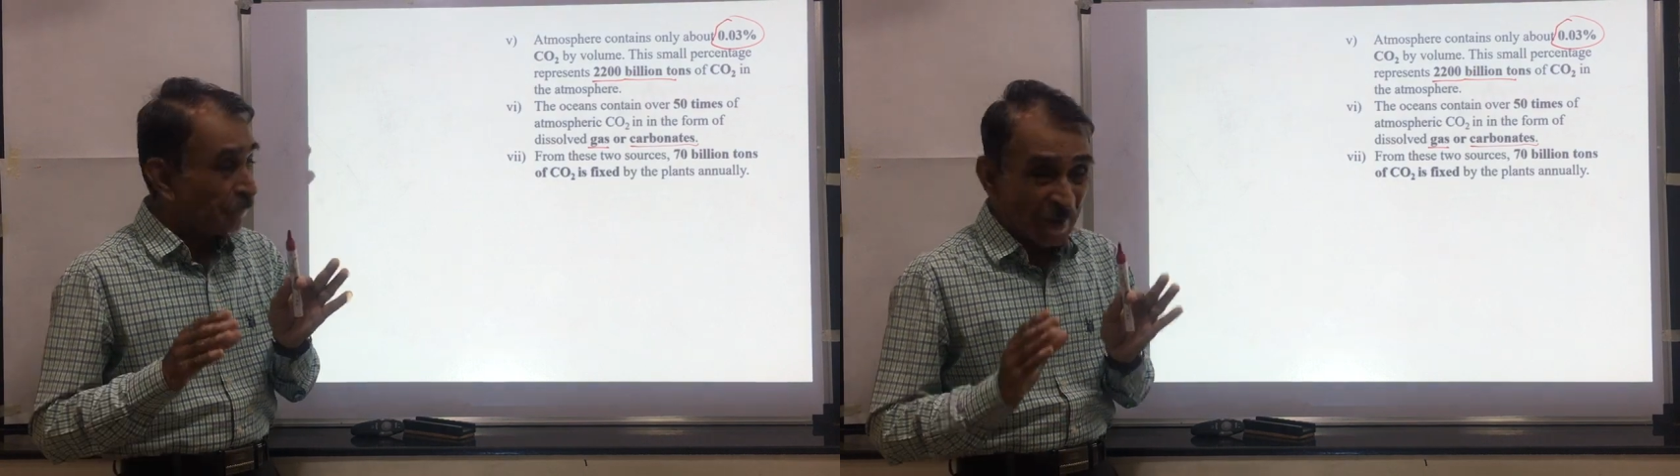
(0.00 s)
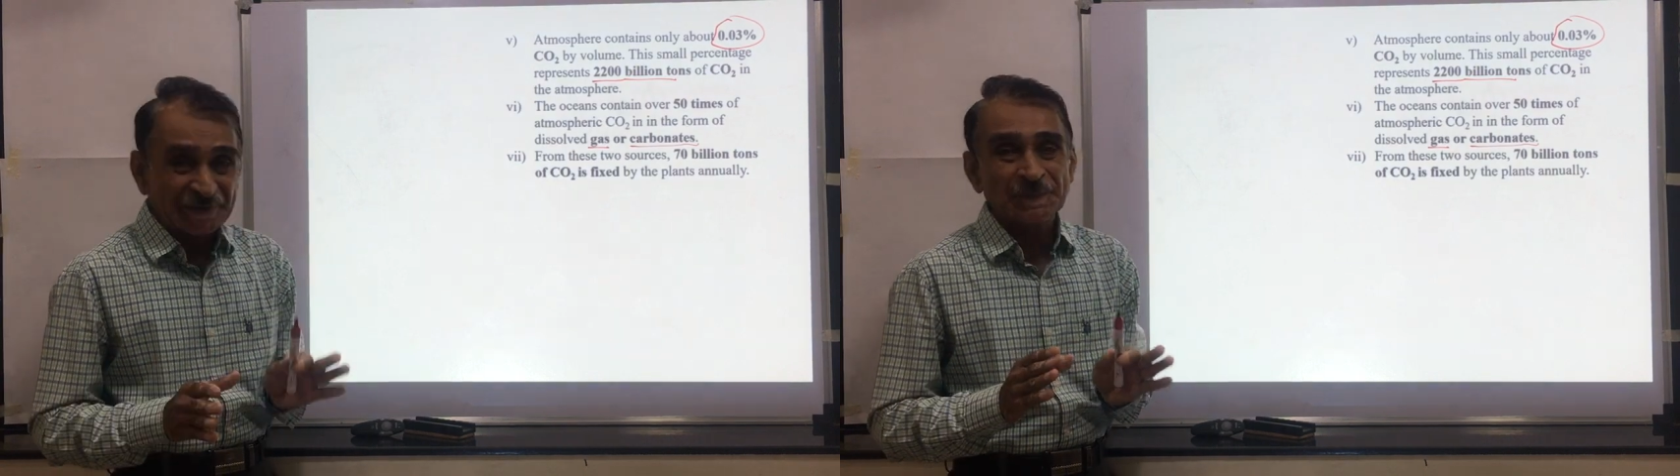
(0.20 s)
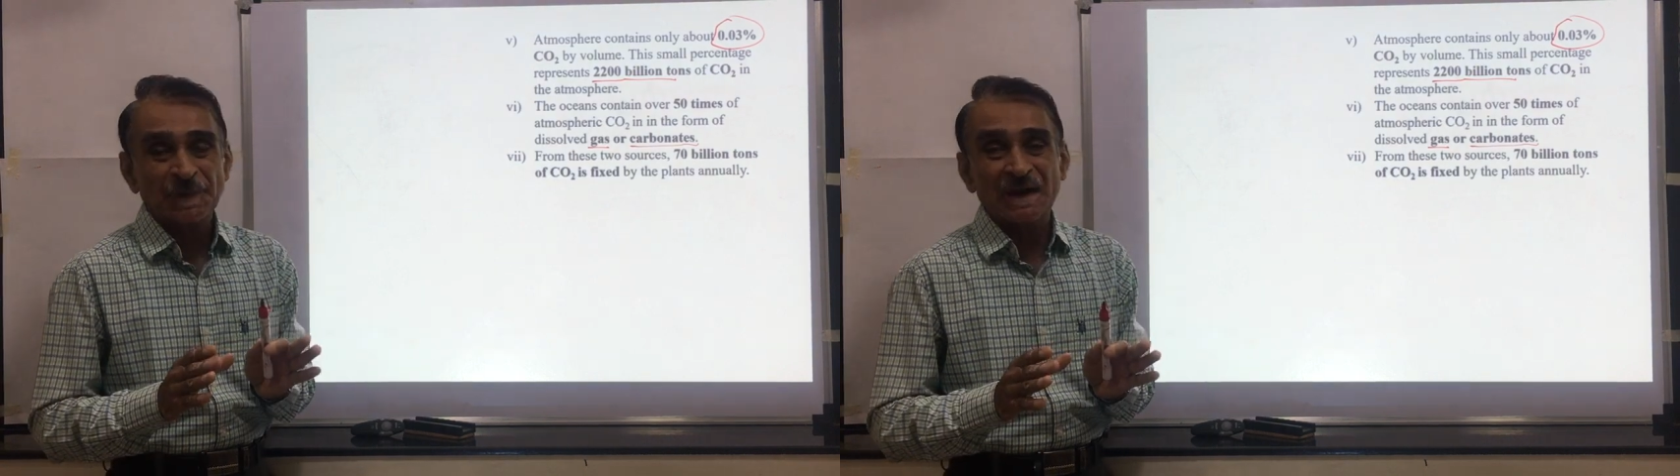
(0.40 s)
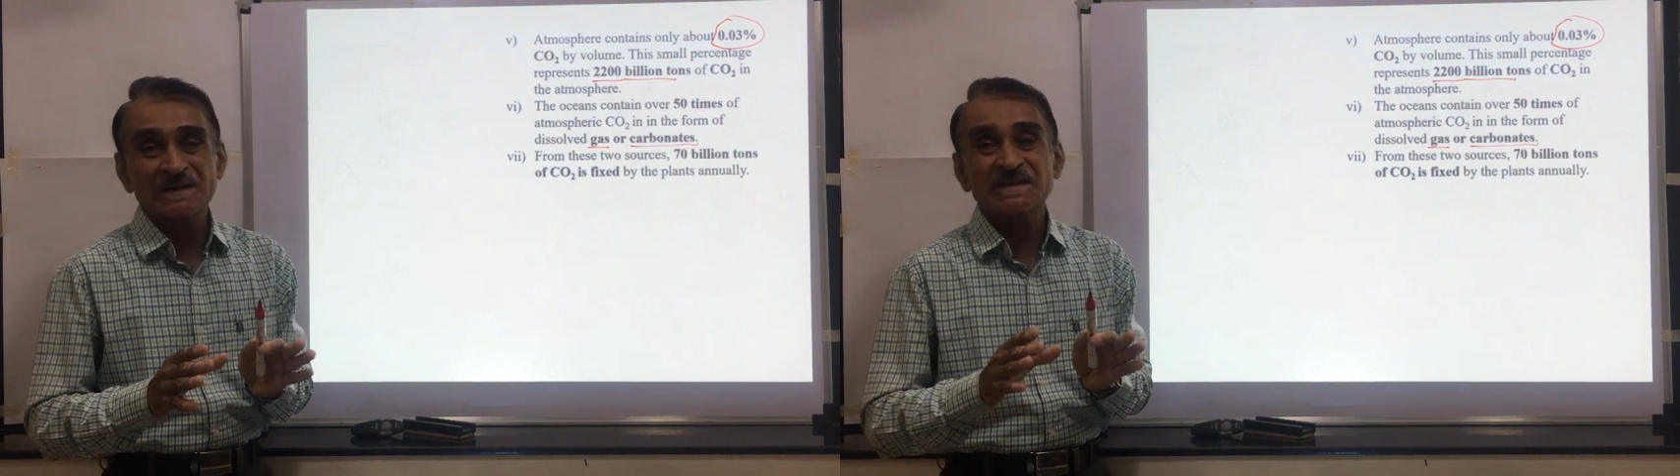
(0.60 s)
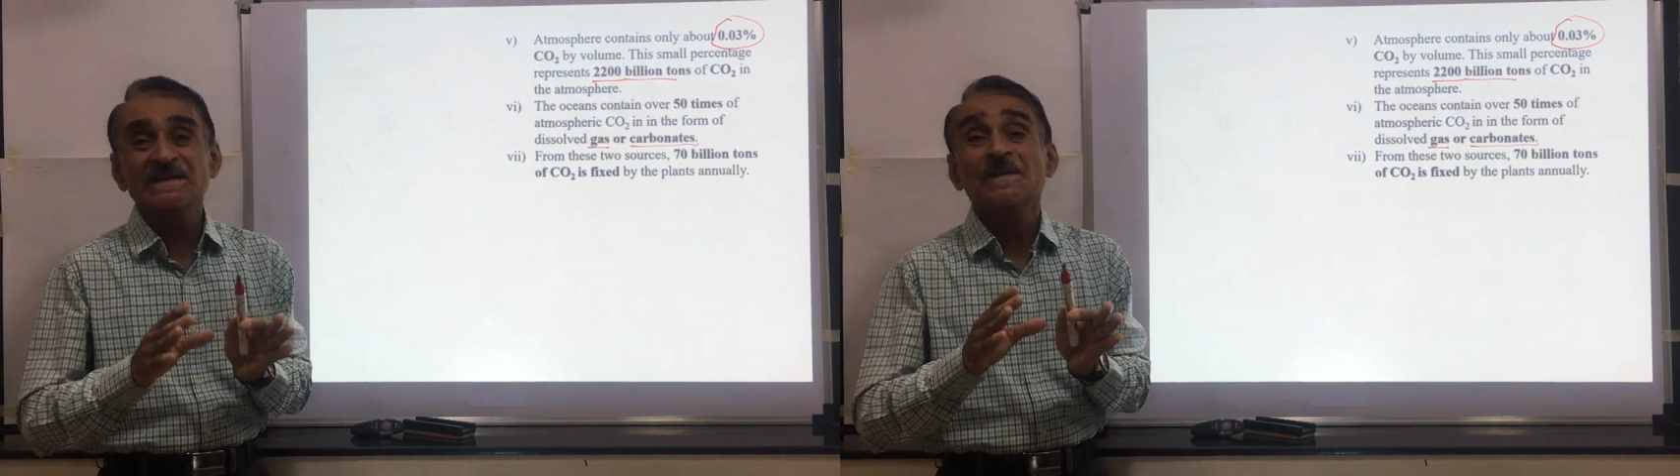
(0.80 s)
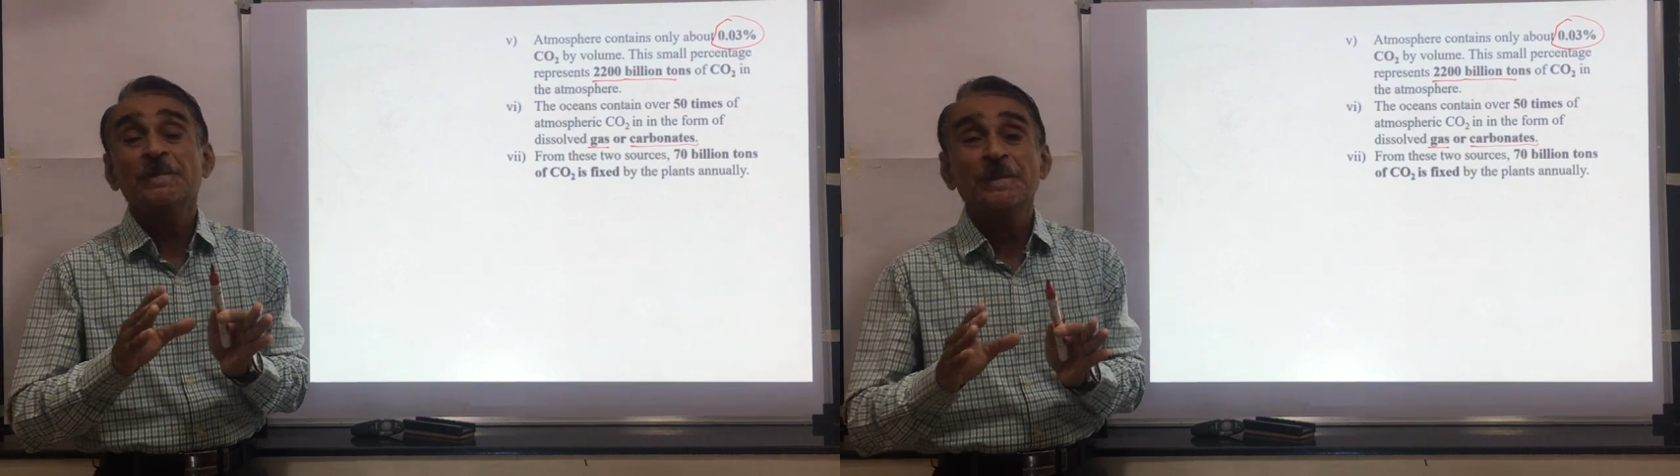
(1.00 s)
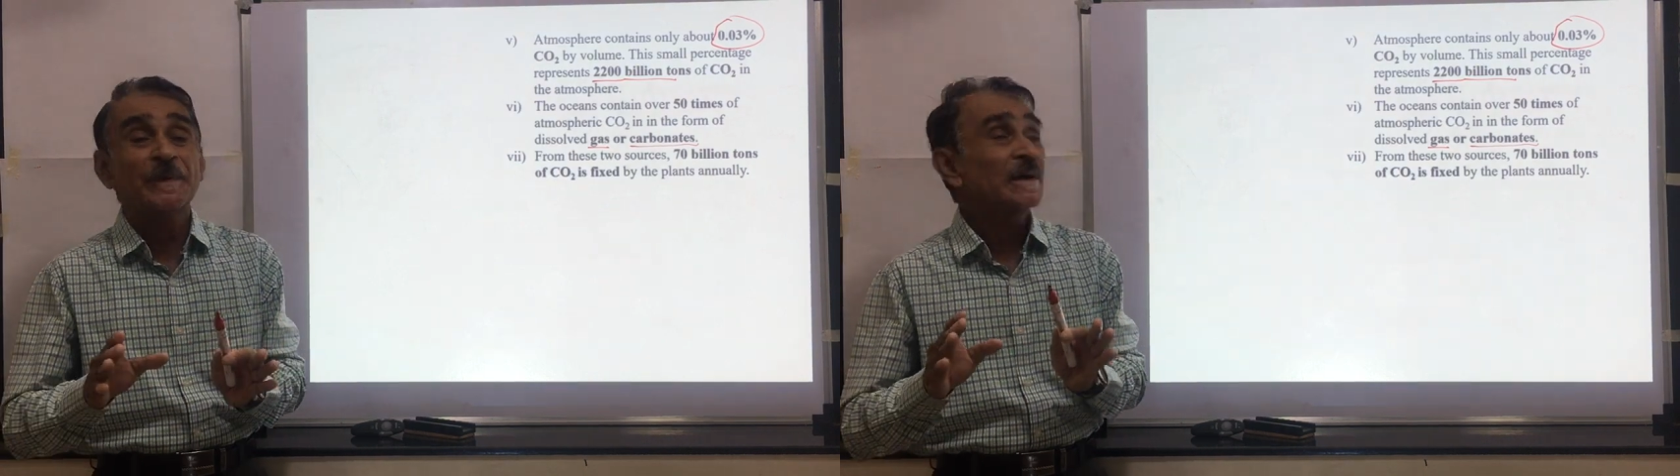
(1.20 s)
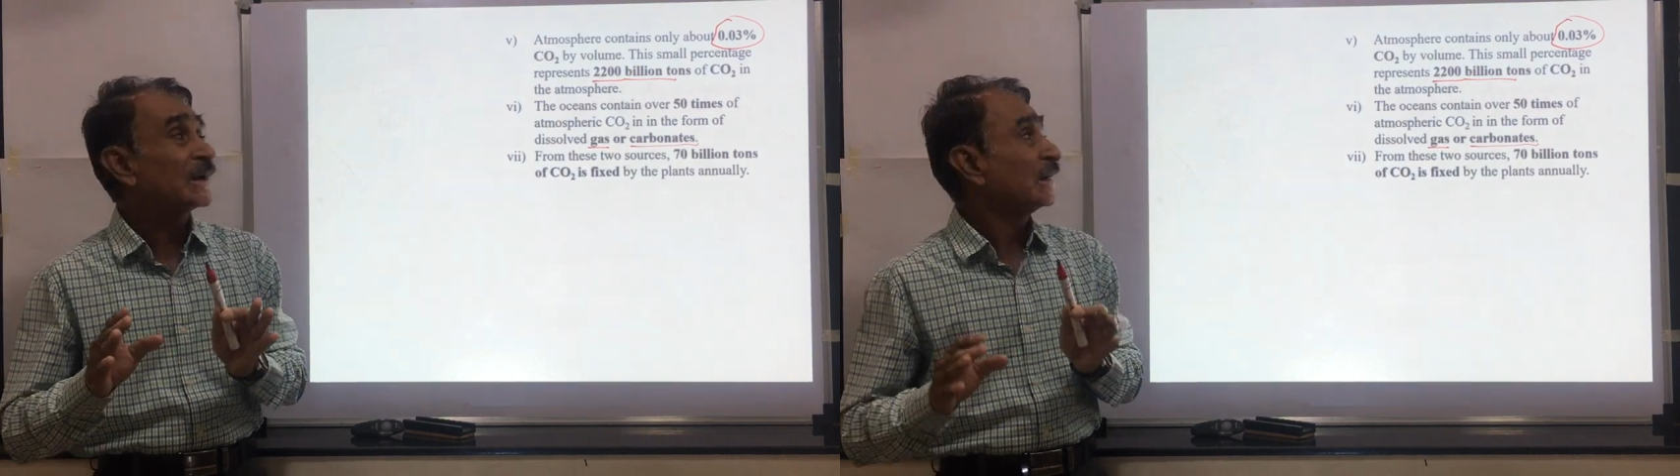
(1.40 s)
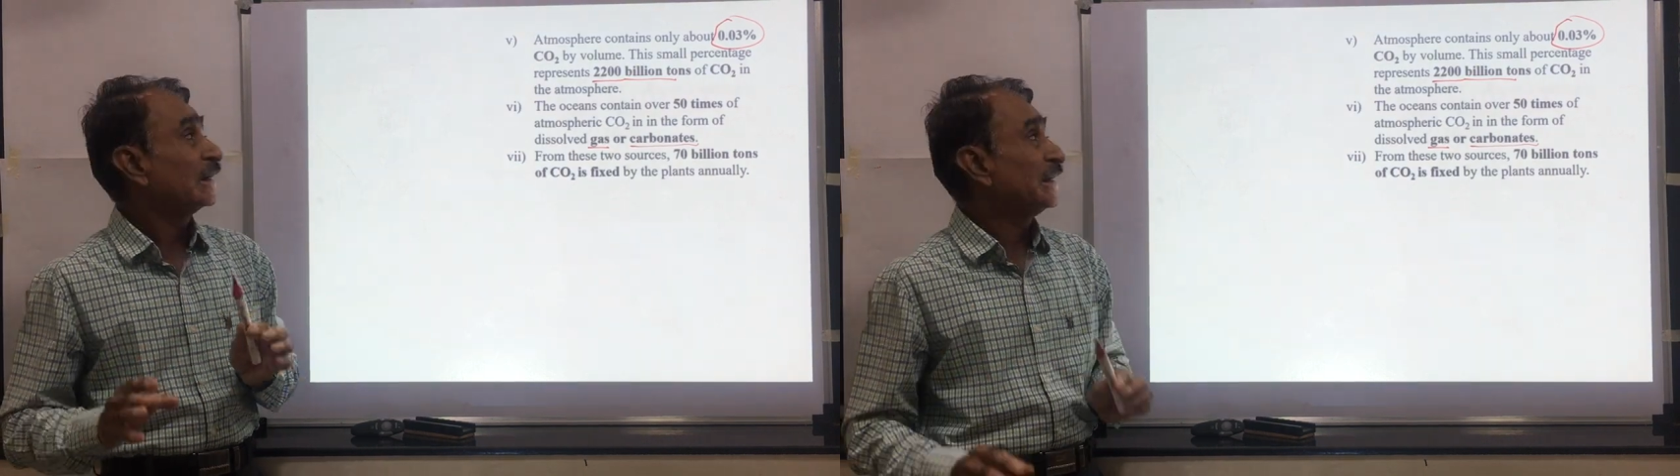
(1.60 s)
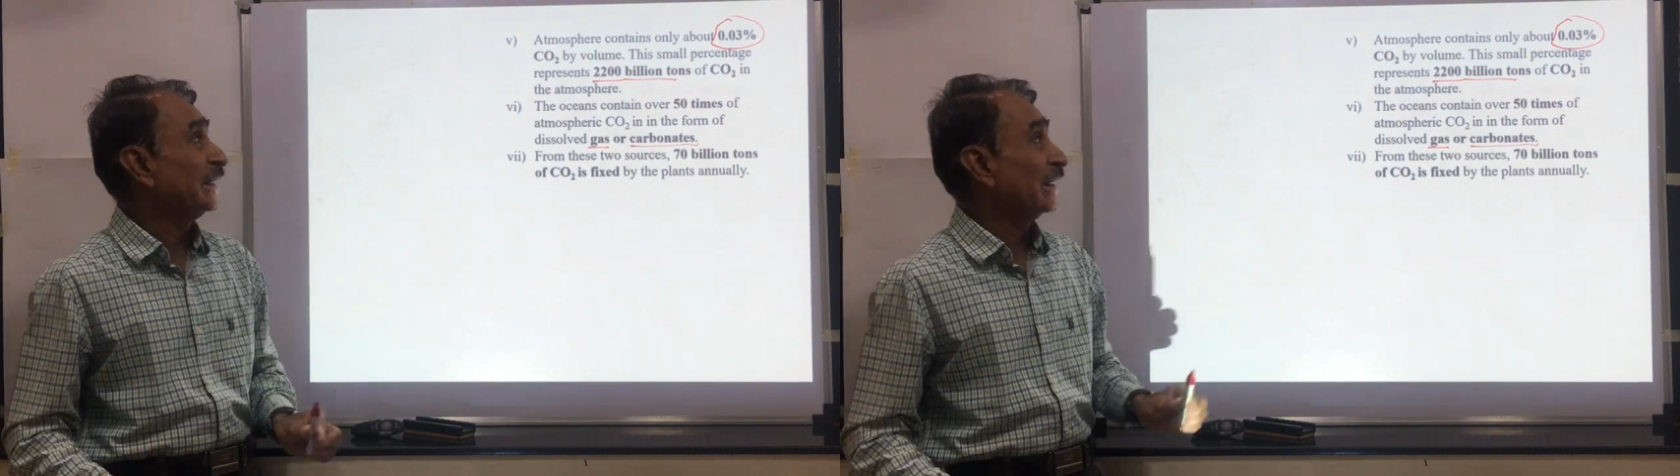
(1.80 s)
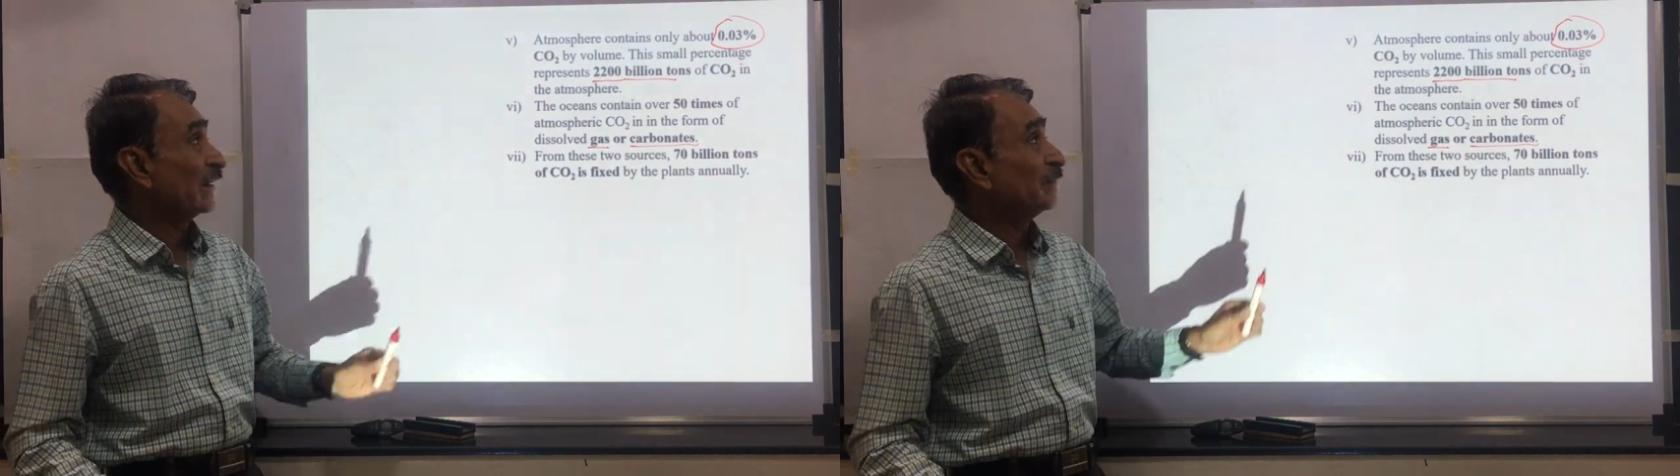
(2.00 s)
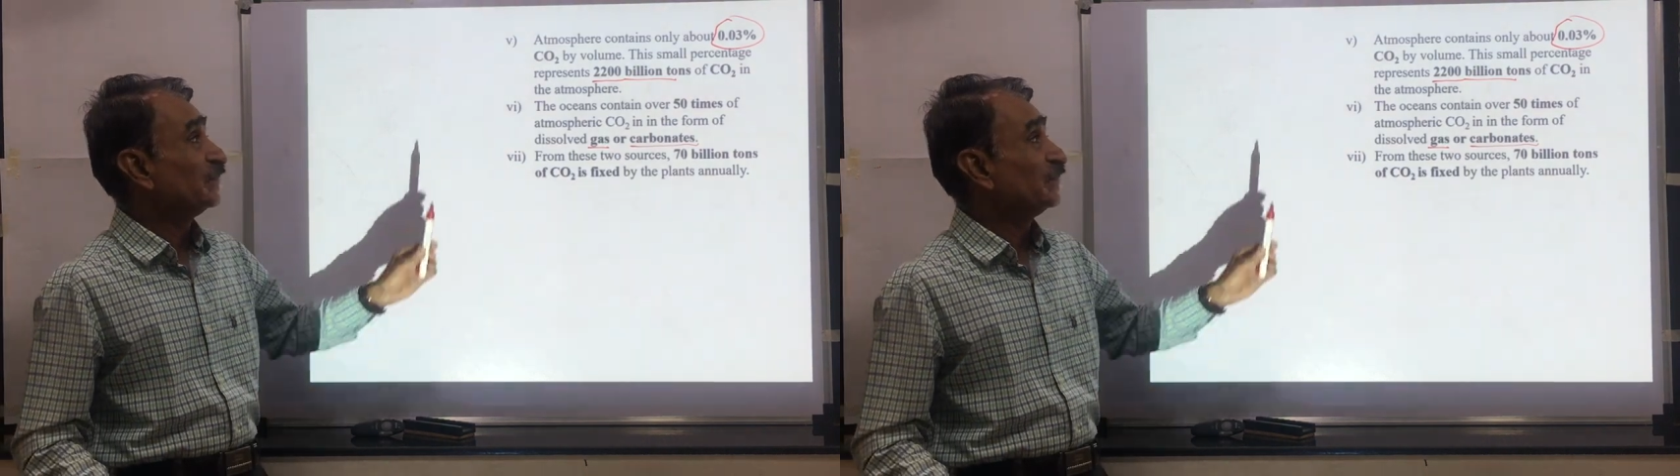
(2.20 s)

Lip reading: by the plants per year.